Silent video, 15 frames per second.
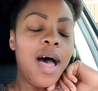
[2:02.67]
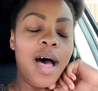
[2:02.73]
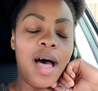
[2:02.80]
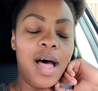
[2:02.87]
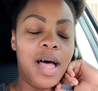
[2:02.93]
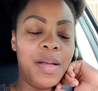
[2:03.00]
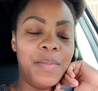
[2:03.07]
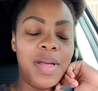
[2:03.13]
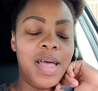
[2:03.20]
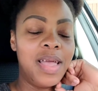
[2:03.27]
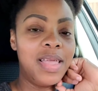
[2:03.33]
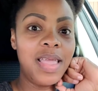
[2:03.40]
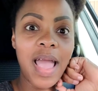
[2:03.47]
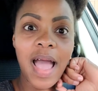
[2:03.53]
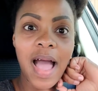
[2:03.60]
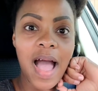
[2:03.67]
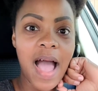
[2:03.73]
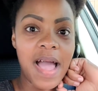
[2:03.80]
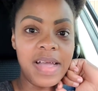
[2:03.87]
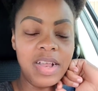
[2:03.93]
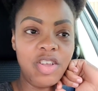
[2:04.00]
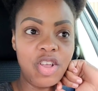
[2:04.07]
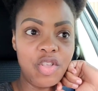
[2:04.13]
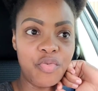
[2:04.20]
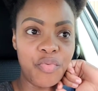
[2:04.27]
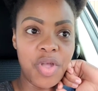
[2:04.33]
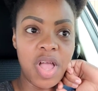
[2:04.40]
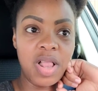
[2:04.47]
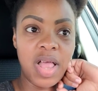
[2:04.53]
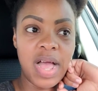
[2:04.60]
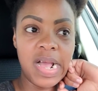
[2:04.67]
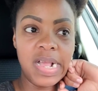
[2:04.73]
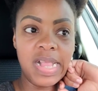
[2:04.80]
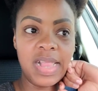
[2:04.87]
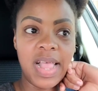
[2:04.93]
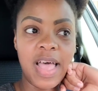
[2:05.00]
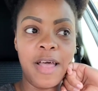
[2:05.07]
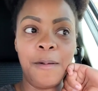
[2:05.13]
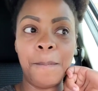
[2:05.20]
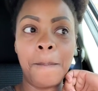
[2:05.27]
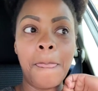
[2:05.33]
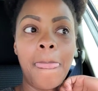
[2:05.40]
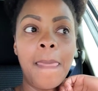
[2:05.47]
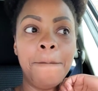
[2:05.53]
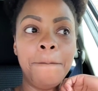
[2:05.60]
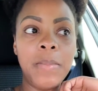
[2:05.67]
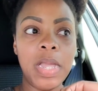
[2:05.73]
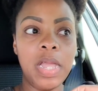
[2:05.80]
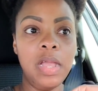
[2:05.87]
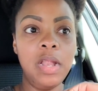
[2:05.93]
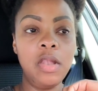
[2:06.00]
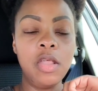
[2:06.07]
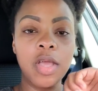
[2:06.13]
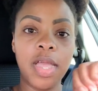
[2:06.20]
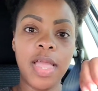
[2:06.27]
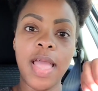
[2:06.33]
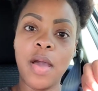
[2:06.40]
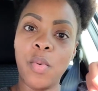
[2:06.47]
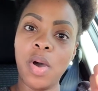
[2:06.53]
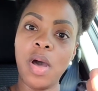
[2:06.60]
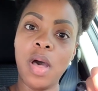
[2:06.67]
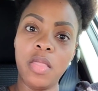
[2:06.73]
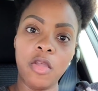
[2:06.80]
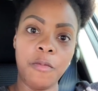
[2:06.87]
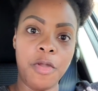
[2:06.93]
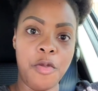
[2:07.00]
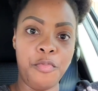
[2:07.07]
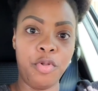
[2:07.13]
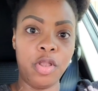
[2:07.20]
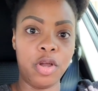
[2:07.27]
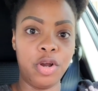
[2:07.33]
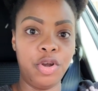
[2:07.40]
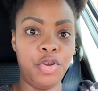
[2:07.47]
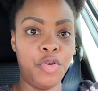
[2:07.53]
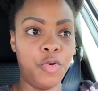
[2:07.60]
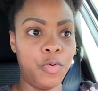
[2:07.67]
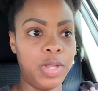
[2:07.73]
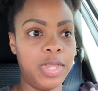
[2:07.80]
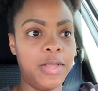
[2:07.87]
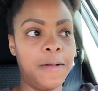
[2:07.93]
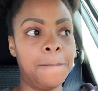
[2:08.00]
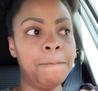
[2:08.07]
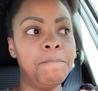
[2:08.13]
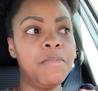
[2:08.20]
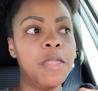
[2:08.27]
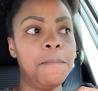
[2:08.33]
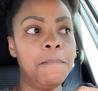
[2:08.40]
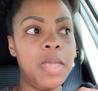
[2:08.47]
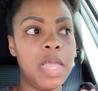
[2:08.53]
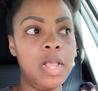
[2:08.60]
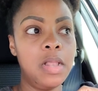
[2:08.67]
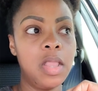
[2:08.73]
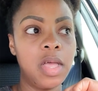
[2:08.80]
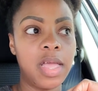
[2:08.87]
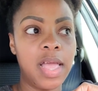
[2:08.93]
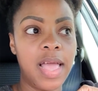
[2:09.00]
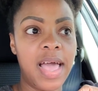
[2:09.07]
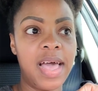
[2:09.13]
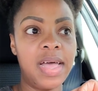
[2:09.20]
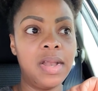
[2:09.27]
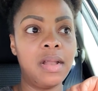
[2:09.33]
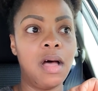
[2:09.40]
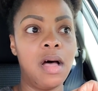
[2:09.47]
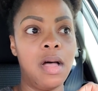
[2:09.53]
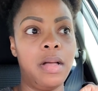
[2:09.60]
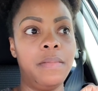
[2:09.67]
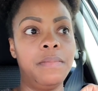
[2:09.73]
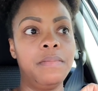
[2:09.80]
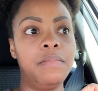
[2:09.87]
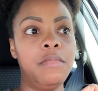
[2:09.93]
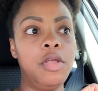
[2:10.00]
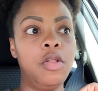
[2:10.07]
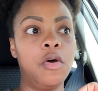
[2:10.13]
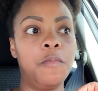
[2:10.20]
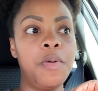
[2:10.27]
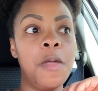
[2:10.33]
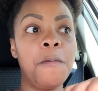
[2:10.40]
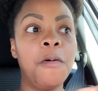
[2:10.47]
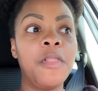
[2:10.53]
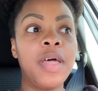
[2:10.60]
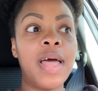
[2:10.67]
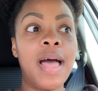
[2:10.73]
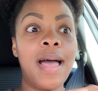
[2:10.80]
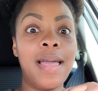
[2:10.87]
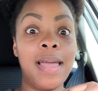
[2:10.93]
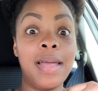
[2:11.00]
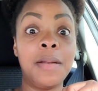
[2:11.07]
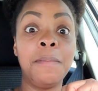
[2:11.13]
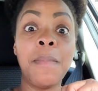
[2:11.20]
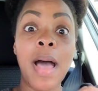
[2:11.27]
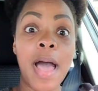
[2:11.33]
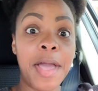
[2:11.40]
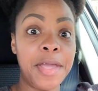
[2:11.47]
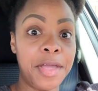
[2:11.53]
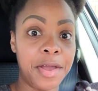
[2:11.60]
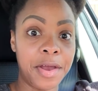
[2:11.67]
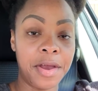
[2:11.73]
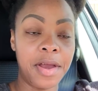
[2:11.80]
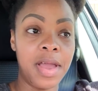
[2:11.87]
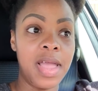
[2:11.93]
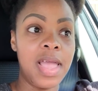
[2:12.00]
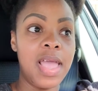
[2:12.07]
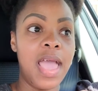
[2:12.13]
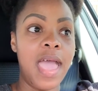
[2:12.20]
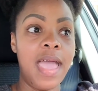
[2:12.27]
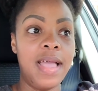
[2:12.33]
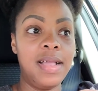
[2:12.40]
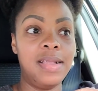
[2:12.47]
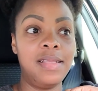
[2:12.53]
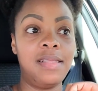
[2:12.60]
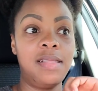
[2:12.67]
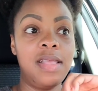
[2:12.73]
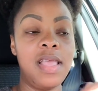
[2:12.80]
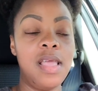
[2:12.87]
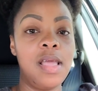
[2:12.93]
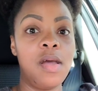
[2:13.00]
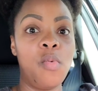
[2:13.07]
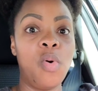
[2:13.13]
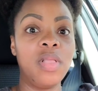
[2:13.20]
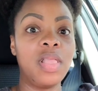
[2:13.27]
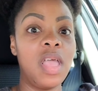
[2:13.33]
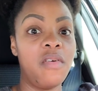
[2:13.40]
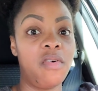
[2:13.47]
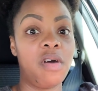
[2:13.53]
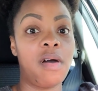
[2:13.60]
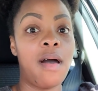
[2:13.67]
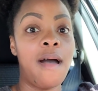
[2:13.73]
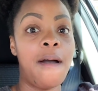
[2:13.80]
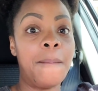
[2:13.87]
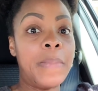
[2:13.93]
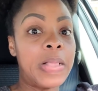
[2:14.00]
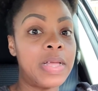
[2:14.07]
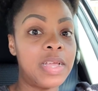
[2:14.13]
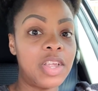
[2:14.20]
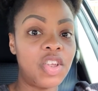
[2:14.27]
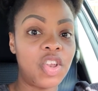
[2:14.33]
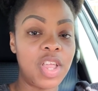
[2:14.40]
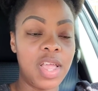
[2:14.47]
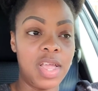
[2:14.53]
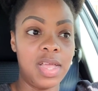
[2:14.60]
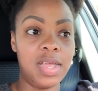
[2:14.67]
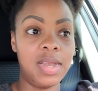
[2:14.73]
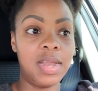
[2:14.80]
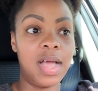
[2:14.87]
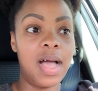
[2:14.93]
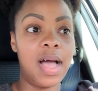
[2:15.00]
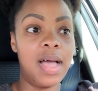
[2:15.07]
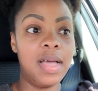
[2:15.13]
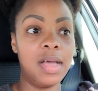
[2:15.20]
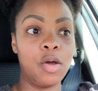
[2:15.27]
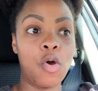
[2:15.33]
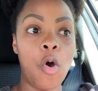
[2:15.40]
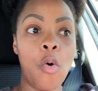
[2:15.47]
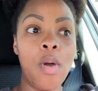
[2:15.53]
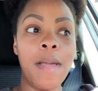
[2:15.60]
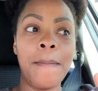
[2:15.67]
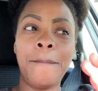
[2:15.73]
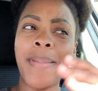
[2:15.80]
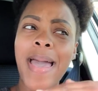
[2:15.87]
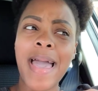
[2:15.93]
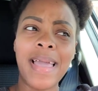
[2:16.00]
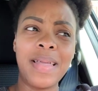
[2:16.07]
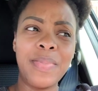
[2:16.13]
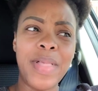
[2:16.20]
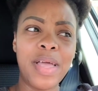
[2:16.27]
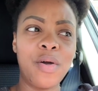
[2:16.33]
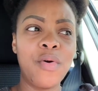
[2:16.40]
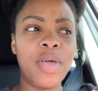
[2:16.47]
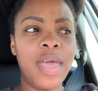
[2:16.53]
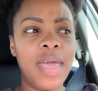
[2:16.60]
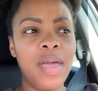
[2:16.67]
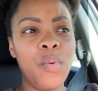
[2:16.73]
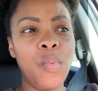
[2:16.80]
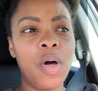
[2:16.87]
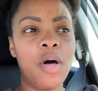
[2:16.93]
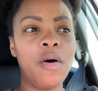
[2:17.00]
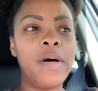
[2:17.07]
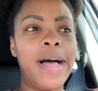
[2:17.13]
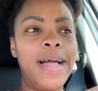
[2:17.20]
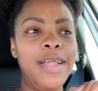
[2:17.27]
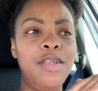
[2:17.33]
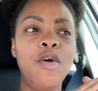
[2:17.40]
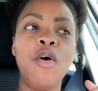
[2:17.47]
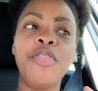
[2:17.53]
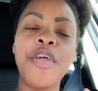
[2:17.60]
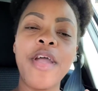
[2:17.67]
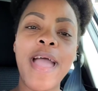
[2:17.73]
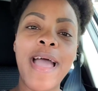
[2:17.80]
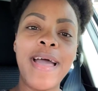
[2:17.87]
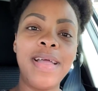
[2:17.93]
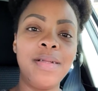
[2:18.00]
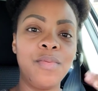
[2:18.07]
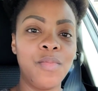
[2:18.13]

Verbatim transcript: um, yeah, I just realized that me looking at what other people are doing, me looking at, um, you know, people that I admire and seeing what they've accomplished, and going back and like, okay, well, I know they're at